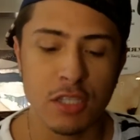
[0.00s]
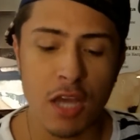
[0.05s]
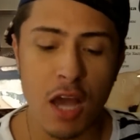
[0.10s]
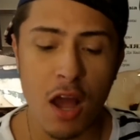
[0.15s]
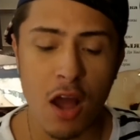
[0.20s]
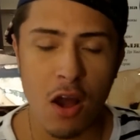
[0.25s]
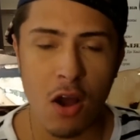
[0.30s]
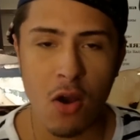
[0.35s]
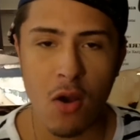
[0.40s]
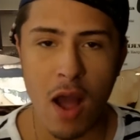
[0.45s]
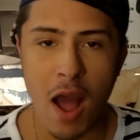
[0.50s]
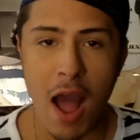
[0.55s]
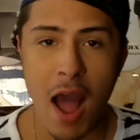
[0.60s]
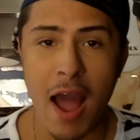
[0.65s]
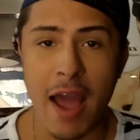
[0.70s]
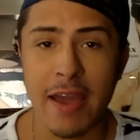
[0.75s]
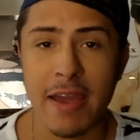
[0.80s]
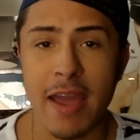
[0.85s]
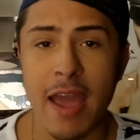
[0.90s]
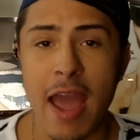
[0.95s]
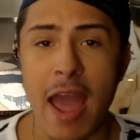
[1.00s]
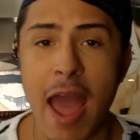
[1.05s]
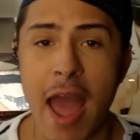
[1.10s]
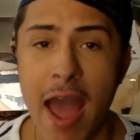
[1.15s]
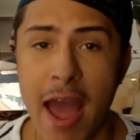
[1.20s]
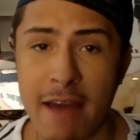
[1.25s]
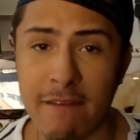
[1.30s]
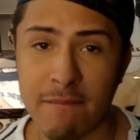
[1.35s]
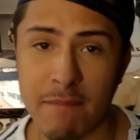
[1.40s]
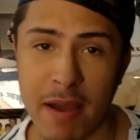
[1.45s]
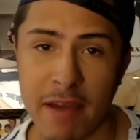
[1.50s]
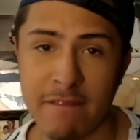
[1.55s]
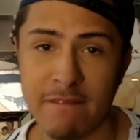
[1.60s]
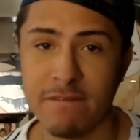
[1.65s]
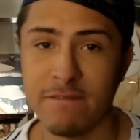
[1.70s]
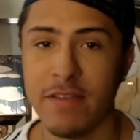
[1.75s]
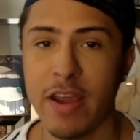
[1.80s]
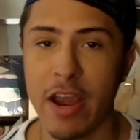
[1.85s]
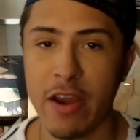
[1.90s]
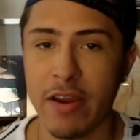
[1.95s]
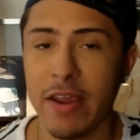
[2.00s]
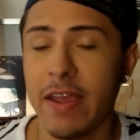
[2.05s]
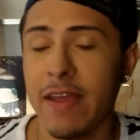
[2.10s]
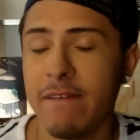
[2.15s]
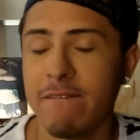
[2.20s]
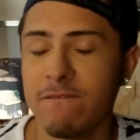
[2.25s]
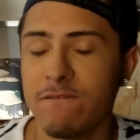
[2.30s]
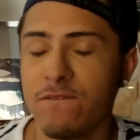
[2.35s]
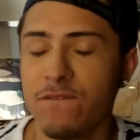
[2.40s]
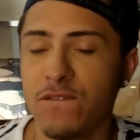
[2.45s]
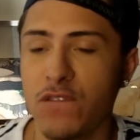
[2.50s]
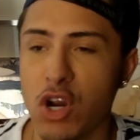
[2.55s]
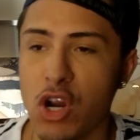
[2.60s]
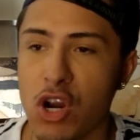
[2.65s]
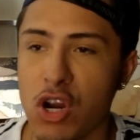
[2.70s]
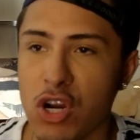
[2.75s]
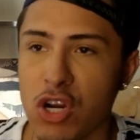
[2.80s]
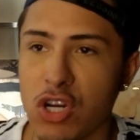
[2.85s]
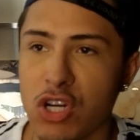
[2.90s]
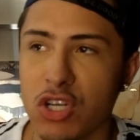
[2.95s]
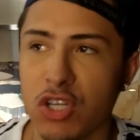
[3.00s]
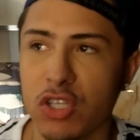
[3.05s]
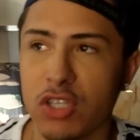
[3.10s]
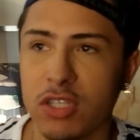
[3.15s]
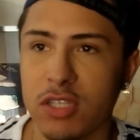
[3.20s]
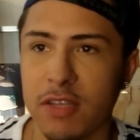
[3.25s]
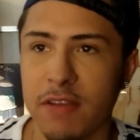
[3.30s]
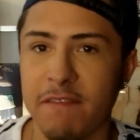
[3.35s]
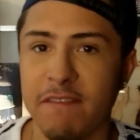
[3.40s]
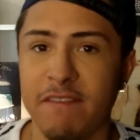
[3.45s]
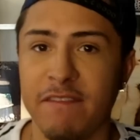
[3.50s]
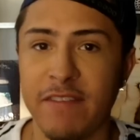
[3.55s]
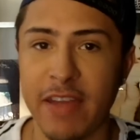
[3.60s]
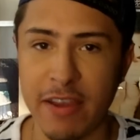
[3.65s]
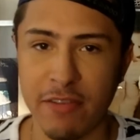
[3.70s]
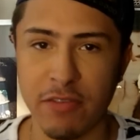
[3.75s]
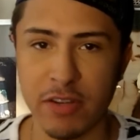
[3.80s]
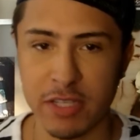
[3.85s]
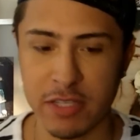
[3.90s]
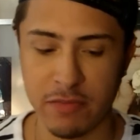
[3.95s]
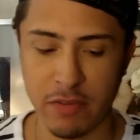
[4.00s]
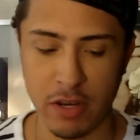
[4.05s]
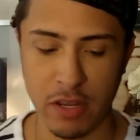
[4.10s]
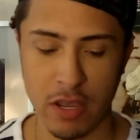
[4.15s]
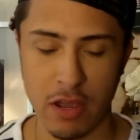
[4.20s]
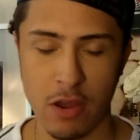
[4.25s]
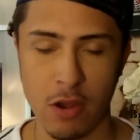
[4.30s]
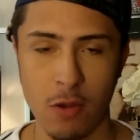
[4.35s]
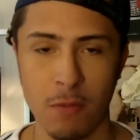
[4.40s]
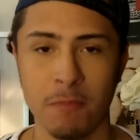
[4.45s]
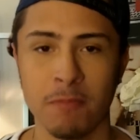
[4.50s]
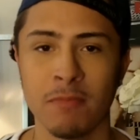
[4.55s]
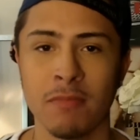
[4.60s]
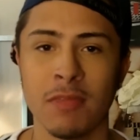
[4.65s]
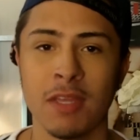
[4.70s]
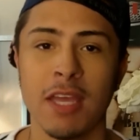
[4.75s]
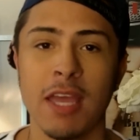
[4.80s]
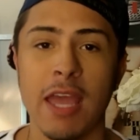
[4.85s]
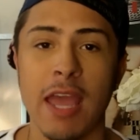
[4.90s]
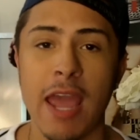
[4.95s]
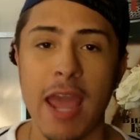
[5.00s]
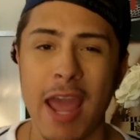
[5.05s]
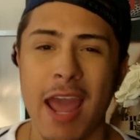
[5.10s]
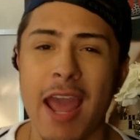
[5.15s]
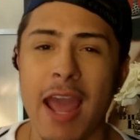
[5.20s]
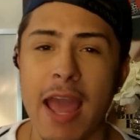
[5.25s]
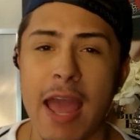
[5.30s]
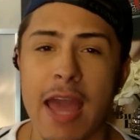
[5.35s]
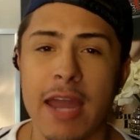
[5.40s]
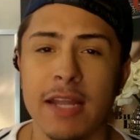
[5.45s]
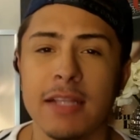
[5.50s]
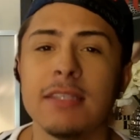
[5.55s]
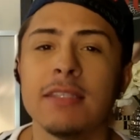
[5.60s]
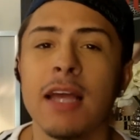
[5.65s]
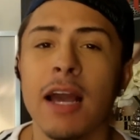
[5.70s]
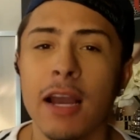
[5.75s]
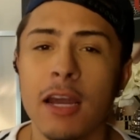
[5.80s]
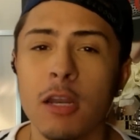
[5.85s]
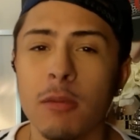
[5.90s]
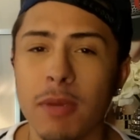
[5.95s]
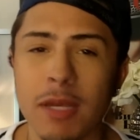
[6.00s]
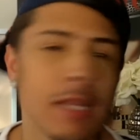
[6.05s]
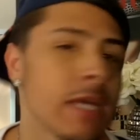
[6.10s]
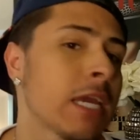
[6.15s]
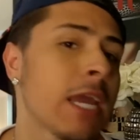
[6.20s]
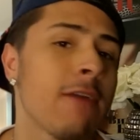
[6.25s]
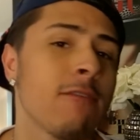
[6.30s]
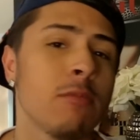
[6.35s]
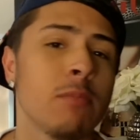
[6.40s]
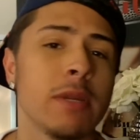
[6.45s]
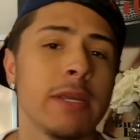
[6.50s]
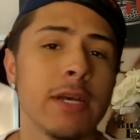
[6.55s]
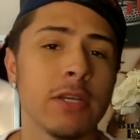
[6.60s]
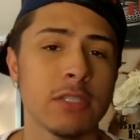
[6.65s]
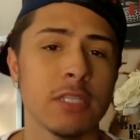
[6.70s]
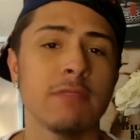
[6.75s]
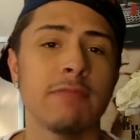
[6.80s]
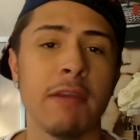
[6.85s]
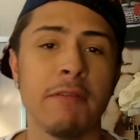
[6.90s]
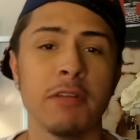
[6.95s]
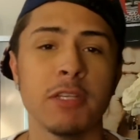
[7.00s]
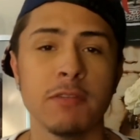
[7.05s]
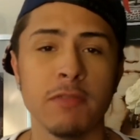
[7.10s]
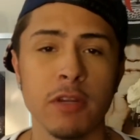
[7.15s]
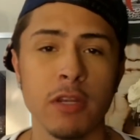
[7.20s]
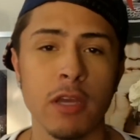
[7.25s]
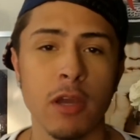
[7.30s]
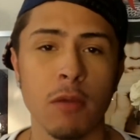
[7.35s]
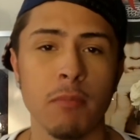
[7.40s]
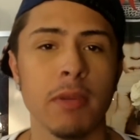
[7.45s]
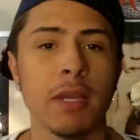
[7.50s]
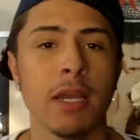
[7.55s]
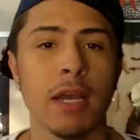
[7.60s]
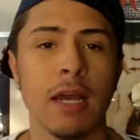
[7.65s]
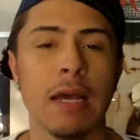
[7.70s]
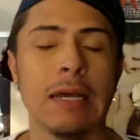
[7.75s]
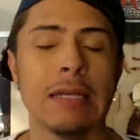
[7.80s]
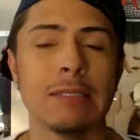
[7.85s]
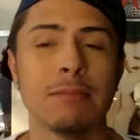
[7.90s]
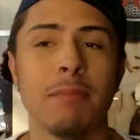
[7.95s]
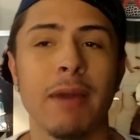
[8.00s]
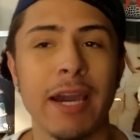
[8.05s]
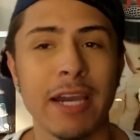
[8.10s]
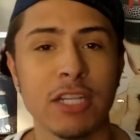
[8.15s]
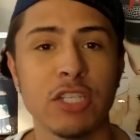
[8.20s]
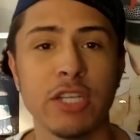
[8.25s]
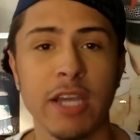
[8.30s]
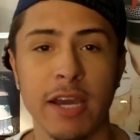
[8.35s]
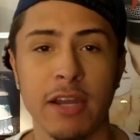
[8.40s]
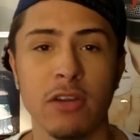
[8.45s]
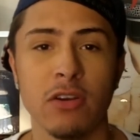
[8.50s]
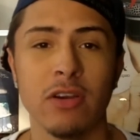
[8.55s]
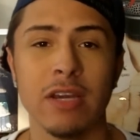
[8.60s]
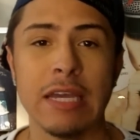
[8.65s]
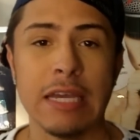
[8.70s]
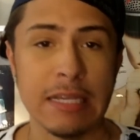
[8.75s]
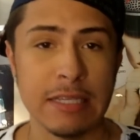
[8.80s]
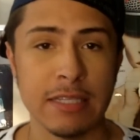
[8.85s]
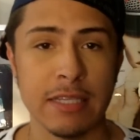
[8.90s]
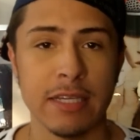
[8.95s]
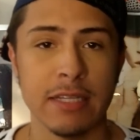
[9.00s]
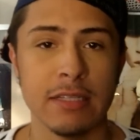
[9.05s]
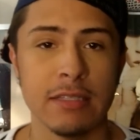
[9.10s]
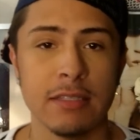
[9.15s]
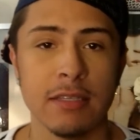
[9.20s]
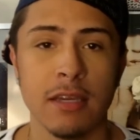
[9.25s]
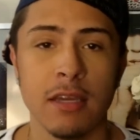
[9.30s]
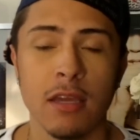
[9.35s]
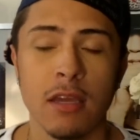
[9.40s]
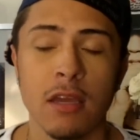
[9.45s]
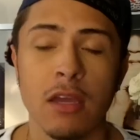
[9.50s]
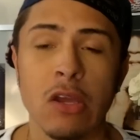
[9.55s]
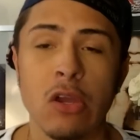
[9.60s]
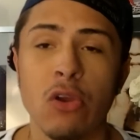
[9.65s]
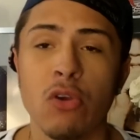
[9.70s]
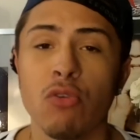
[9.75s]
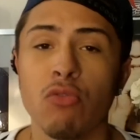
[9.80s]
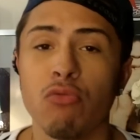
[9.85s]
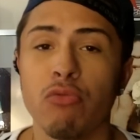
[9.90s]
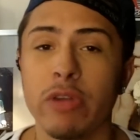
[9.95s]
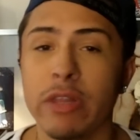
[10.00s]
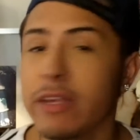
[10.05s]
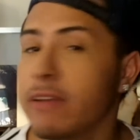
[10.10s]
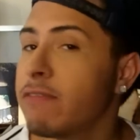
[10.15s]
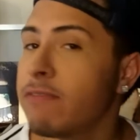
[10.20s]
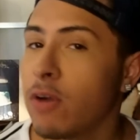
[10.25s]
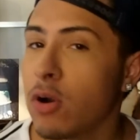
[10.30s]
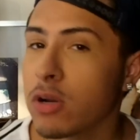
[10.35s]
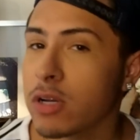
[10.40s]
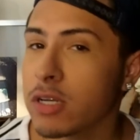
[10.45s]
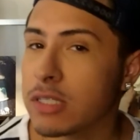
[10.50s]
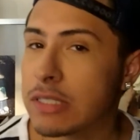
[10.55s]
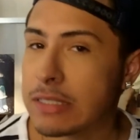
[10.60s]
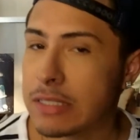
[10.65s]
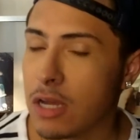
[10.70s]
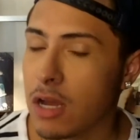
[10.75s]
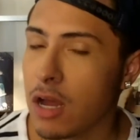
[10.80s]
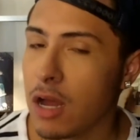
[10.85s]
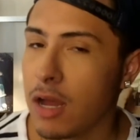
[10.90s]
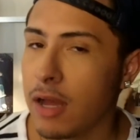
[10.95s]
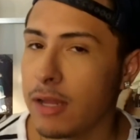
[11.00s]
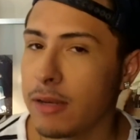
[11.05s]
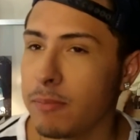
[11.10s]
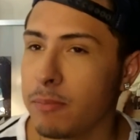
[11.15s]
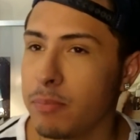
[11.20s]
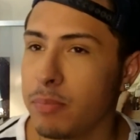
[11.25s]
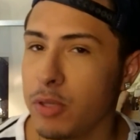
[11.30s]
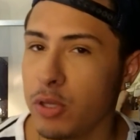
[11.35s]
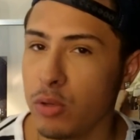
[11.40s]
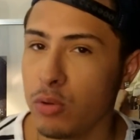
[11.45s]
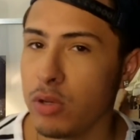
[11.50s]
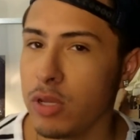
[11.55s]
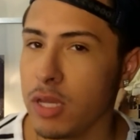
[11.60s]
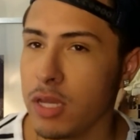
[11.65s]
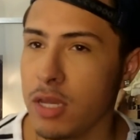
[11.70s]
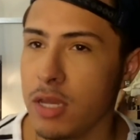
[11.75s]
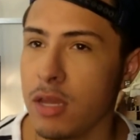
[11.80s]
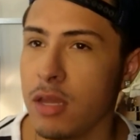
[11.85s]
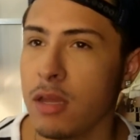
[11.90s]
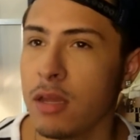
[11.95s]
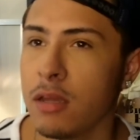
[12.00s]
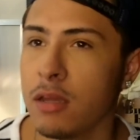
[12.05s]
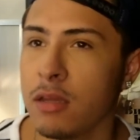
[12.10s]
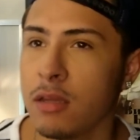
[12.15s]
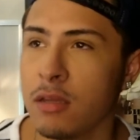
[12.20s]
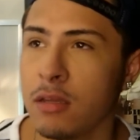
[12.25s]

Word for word: So I have my very first favorites video and it's not going to be like everybody else's favorites video because my channel isn't really focused on beauty